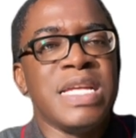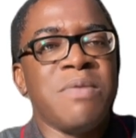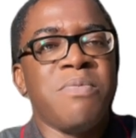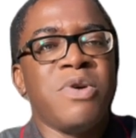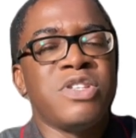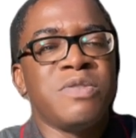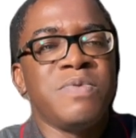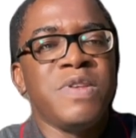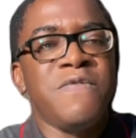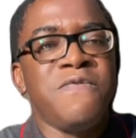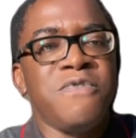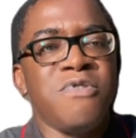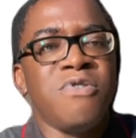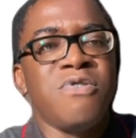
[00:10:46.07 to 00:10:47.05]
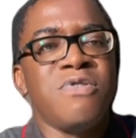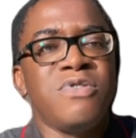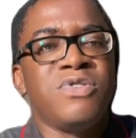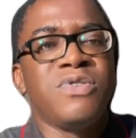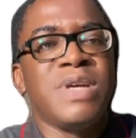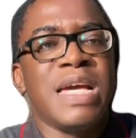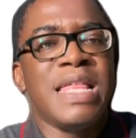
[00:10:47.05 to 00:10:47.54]
They must be
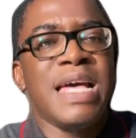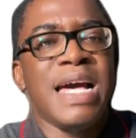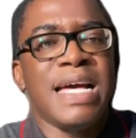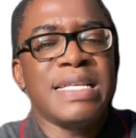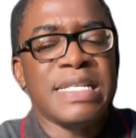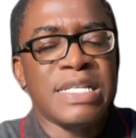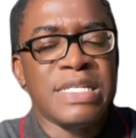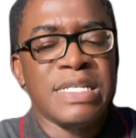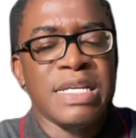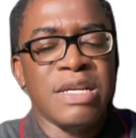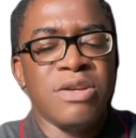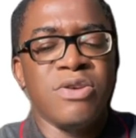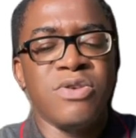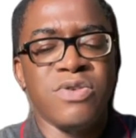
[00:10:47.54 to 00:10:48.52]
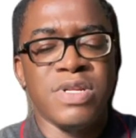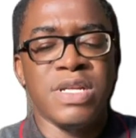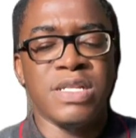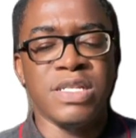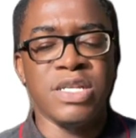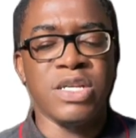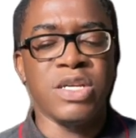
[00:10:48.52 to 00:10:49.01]
viewed together as a single
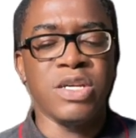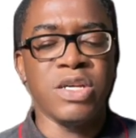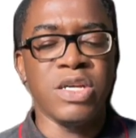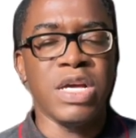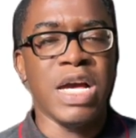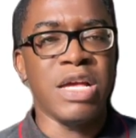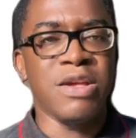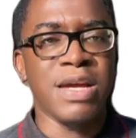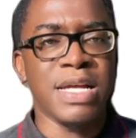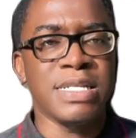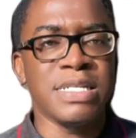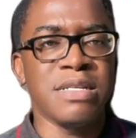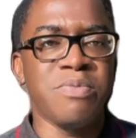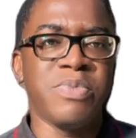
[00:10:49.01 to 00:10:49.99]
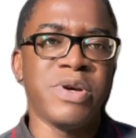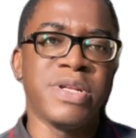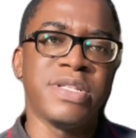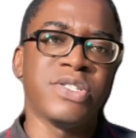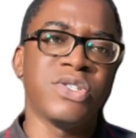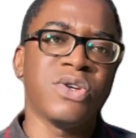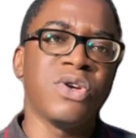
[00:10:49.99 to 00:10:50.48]
unit. Are you getting the
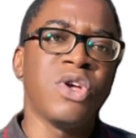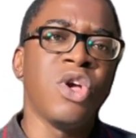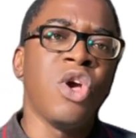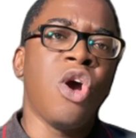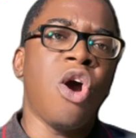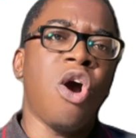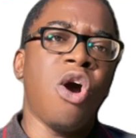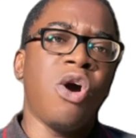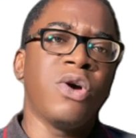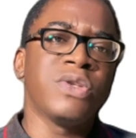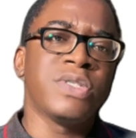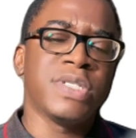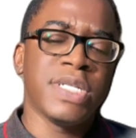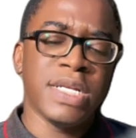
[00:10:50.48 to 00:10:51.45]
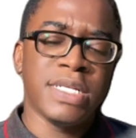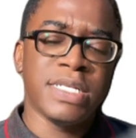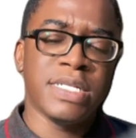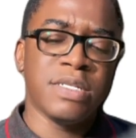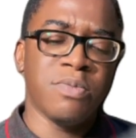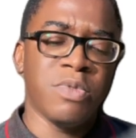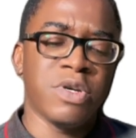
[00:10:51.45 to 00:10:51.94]
point? So all
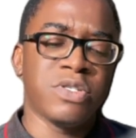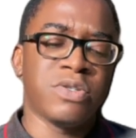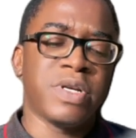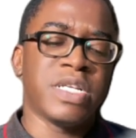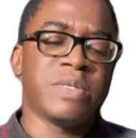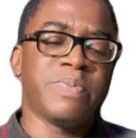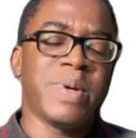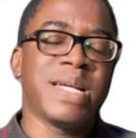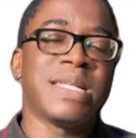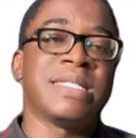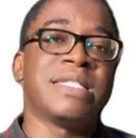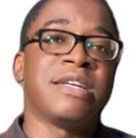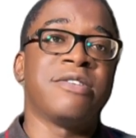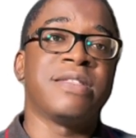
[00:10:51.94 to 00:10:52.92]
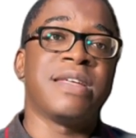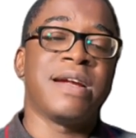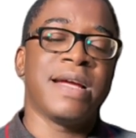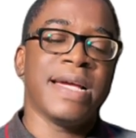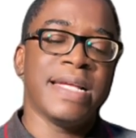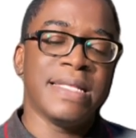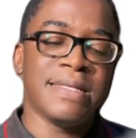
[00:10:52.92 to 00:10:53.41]
states must respect the
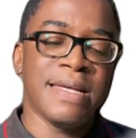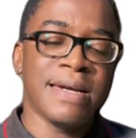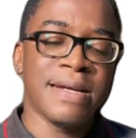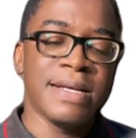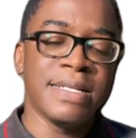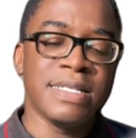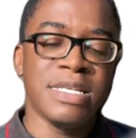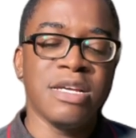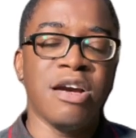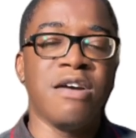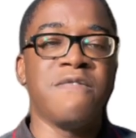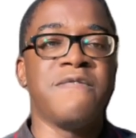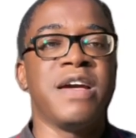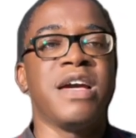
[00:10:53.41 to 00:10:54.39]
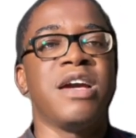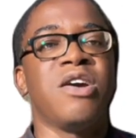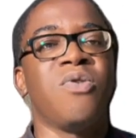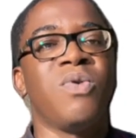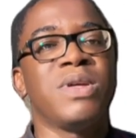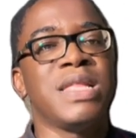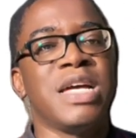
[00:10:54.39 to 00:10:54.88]
territorial integrity of
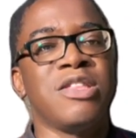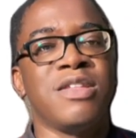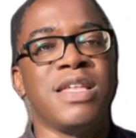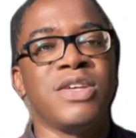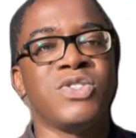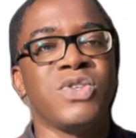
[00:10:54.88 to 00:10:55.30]
one another.